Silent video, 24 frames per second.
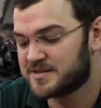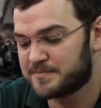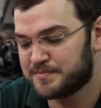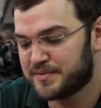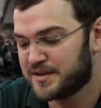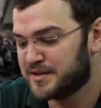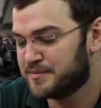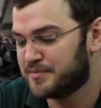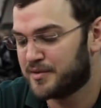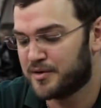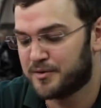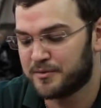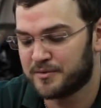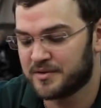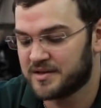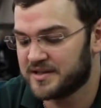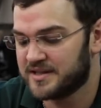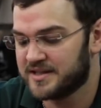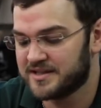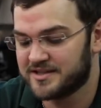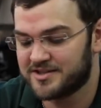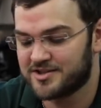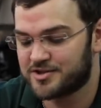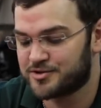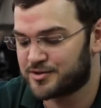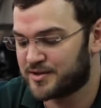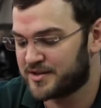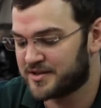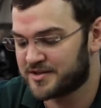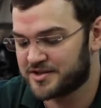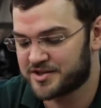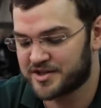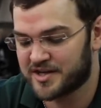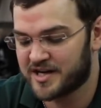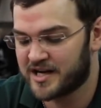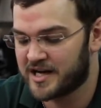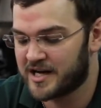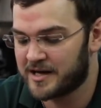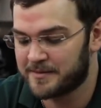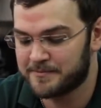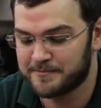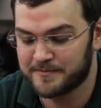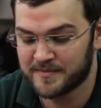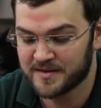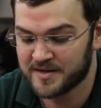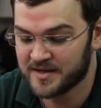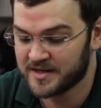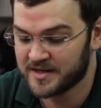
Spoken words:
speed bolt release, trigger job.